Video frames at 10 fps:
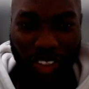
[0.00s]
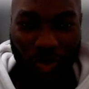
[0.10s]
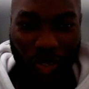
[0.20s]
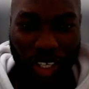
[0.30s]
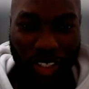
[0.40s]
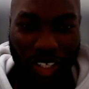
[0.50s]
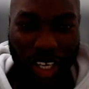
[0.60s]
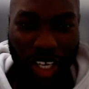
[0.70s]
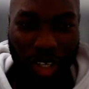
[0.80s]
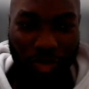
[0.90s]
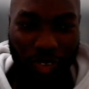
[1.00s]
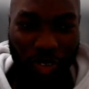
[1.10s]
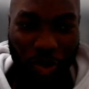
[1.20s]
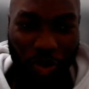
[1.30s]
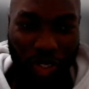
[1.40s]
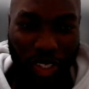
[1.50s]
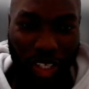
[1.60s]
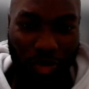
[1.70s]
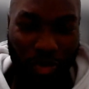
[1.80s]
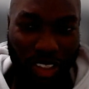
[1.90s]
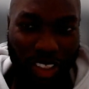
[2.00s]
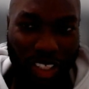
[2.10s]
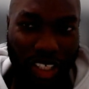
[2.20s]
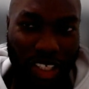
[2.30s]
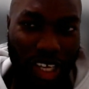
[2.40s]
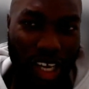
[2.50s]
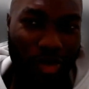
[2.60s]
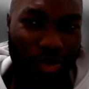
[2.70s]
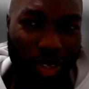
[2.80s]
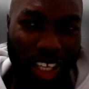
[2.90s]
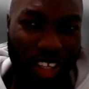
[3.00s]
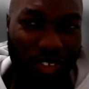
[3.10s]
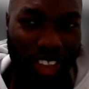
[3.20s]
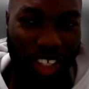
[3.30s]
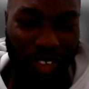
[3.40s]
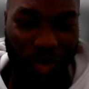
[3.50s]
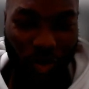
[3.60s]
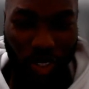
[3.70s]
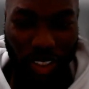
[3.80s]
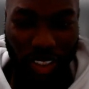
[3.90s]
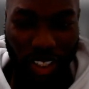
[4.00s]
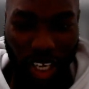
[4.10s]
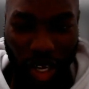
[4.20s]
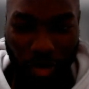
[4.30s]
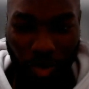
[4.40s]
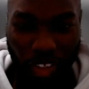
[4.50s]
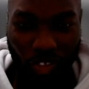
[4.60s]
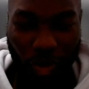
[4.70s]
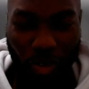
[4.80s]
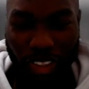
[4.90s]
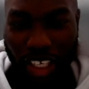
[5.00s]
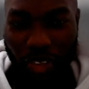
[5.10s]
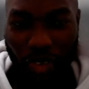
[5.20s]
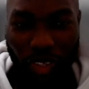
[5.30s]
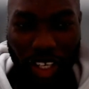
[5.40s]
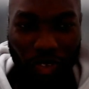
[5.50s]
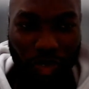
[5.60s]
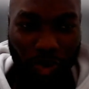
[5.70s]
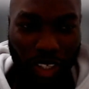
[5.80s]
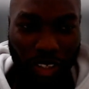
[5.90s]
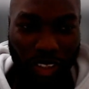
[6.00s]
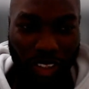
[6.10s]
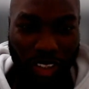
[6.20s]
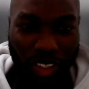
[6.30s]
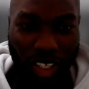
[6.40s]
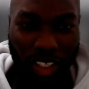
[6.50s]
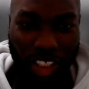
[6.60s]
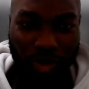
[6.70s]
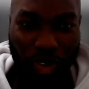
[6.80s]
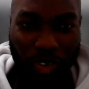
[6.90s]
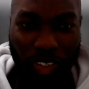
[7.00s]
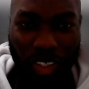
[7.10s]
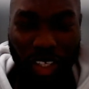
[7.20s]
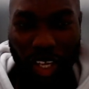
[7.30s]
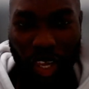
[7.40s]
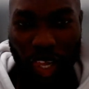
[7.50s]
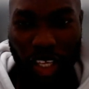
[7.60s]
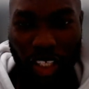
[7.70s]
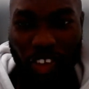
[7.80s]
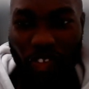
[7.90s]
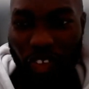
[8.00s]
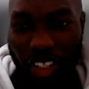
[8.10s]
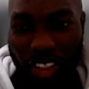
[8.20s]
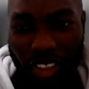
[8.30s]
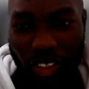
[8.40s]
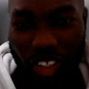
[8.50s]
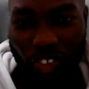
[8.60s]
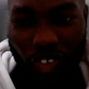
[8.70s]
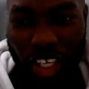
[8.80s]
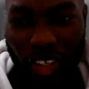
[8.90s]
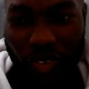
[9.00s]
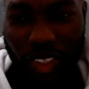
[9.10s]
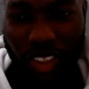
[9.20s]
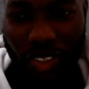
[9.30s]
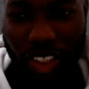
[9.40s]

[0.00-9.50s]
as well? So basically a model of Sarah's work, but for multilingual language models and exploring the effects on different languages. So I